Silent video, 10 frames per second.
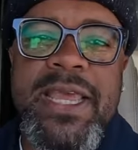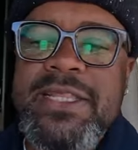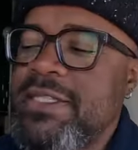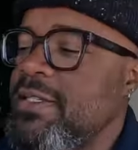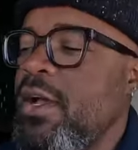
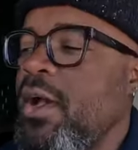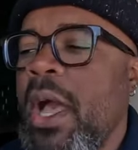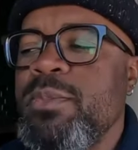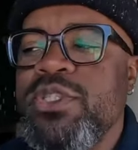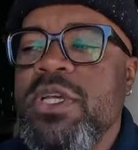nets.
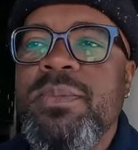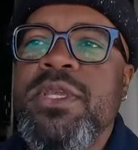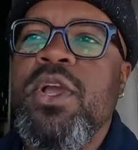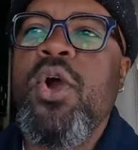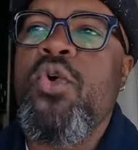I'm just gonna
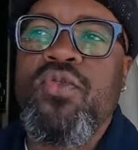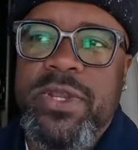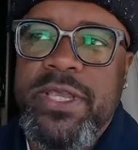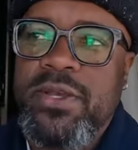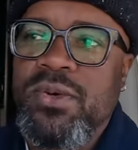be
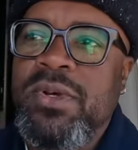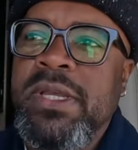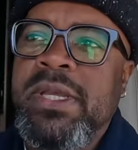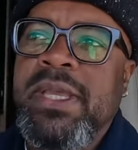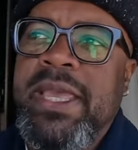overkill,
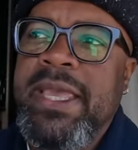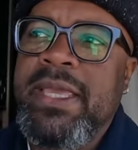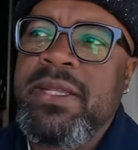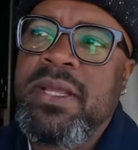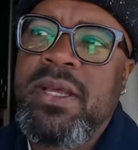
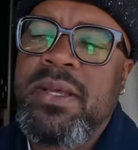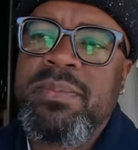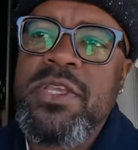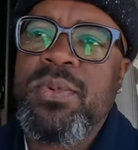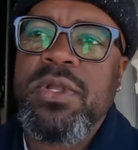and uh,
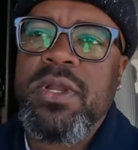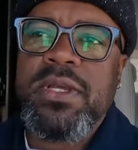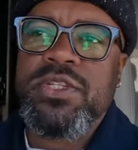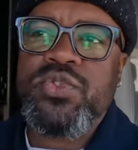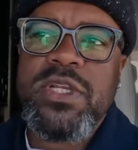people aren't
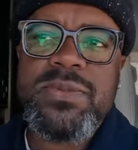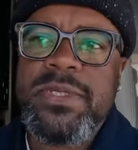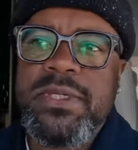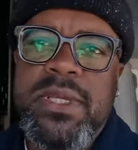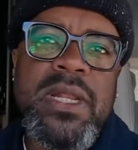gonna trust
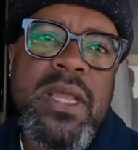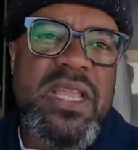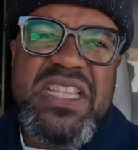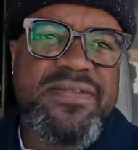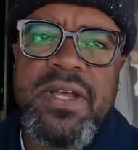me, and I,
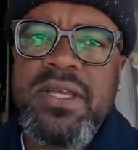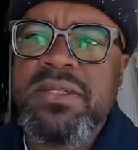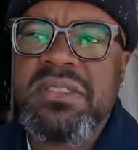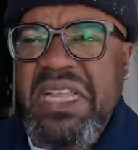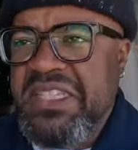that's
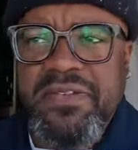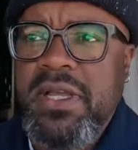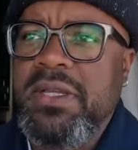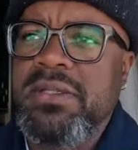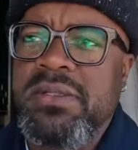fine. That's
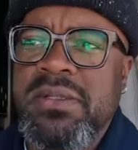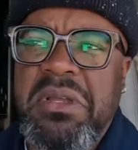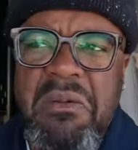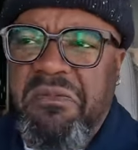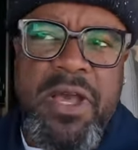fine.
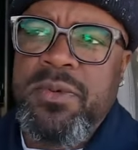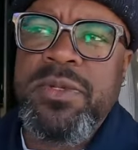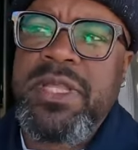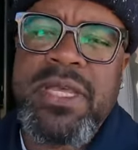I'm fine with